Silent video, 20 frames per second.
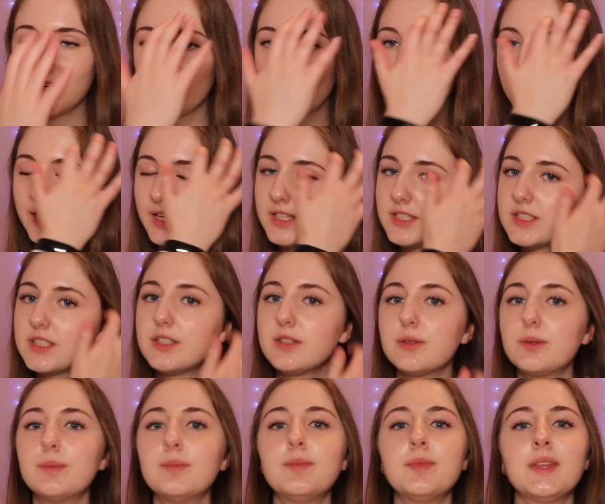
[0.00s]
what I
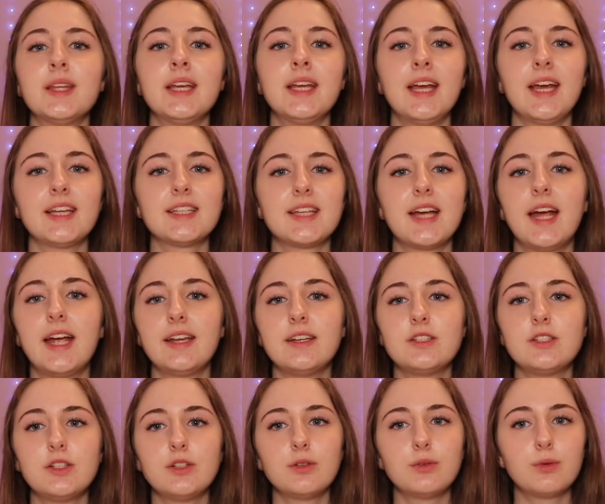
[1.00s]
do is I
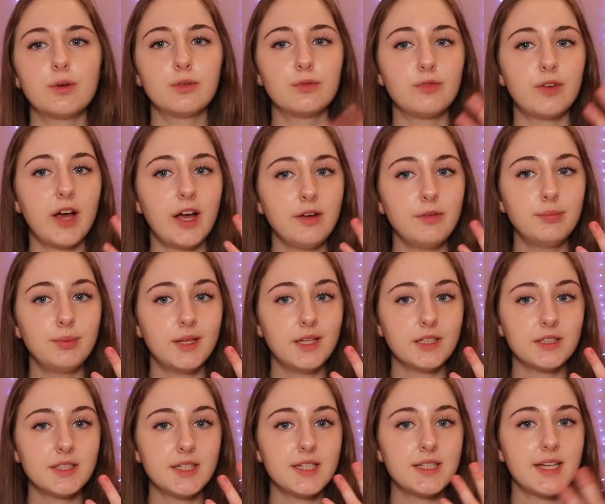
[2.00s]
do 5
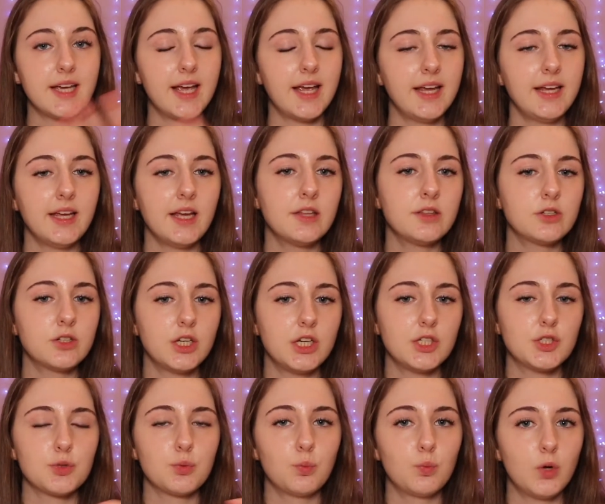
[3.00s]
blocks a day, and they're
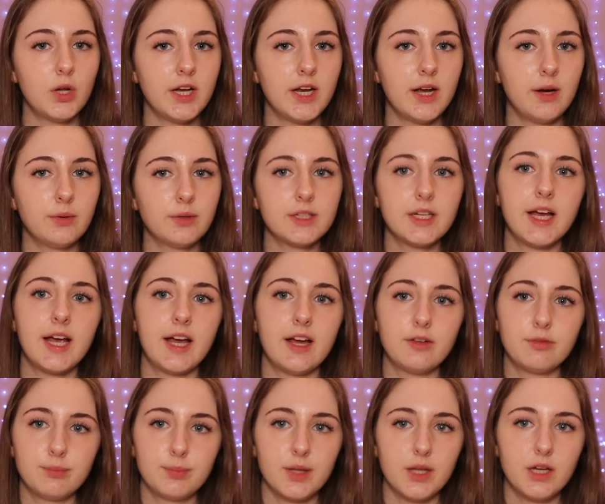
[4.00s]
each 1.5
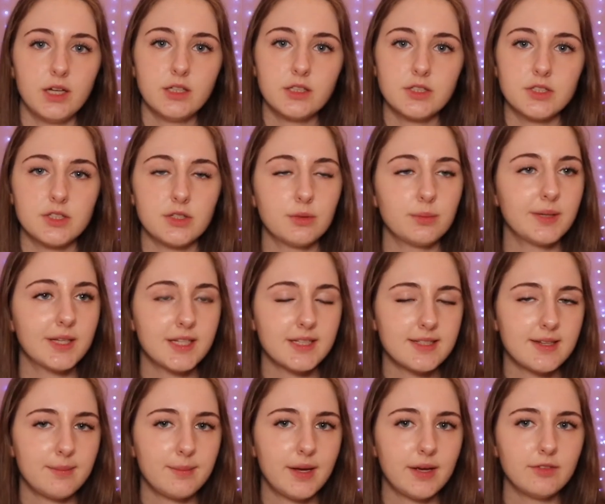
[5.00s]
hour blocks. So because
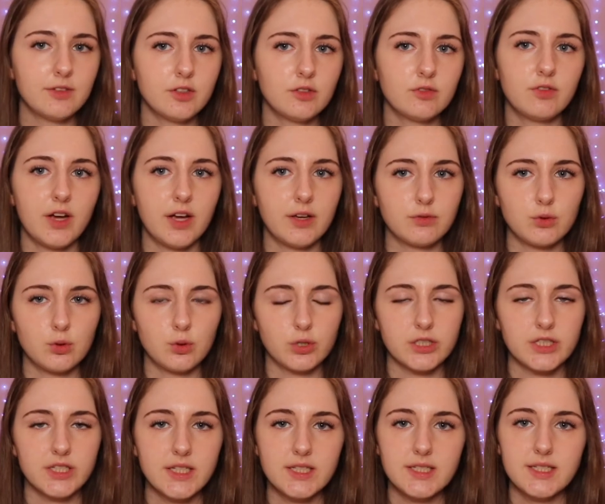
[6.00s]
I'm having 5
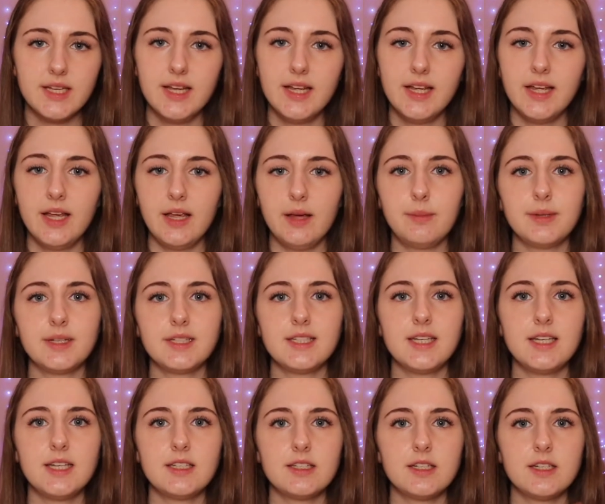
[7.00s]
courses, it makes
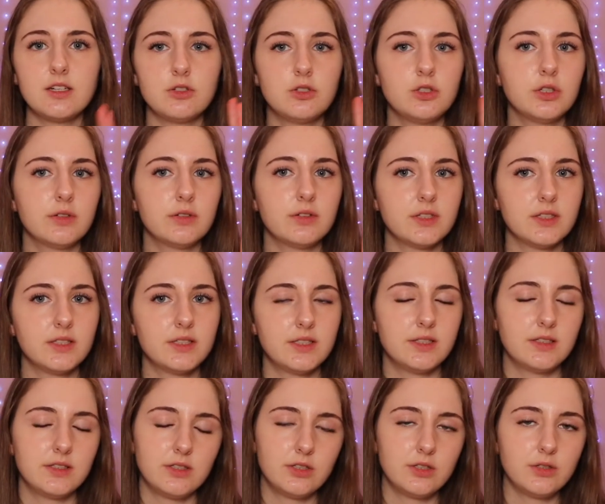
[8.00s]
it easy
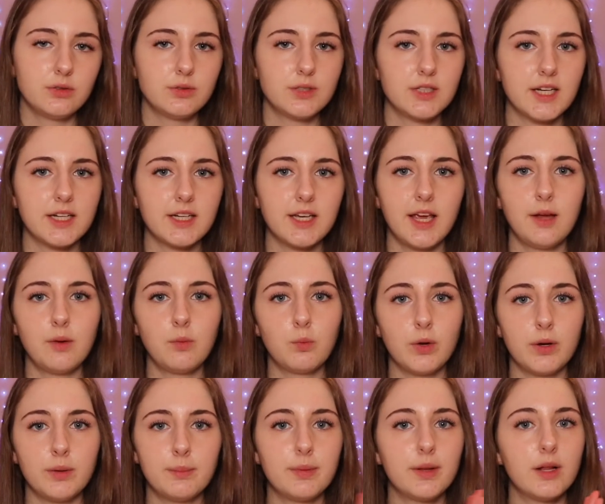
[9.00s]
to dedicate
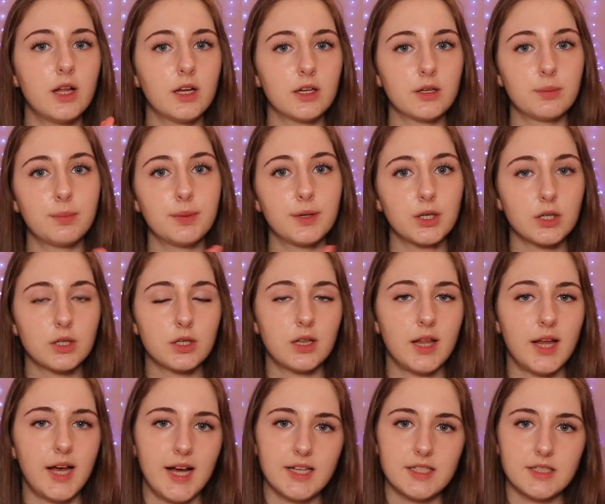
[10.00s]
1 block per
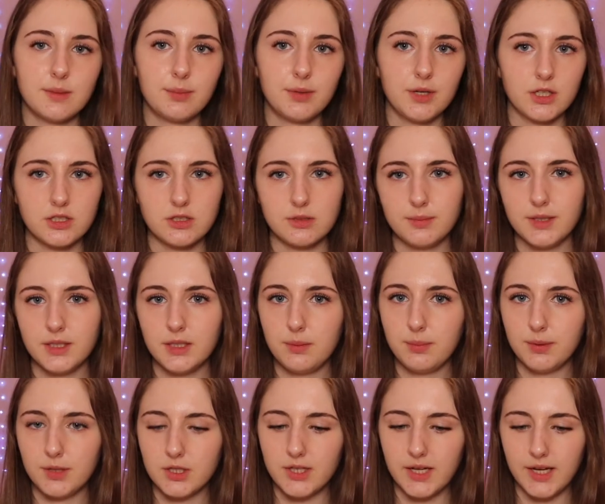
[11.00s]
class approximately
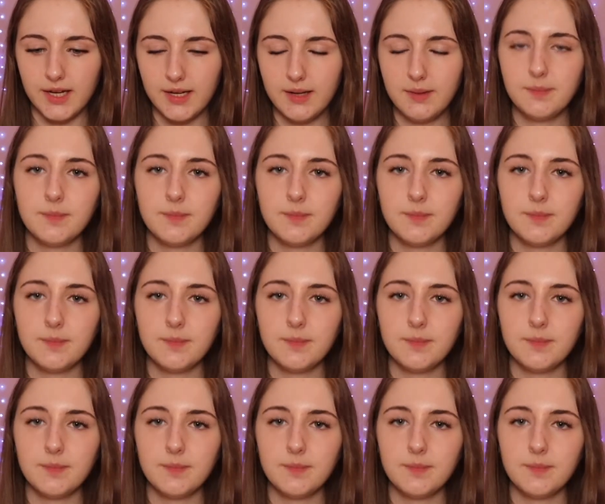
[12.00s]
per day.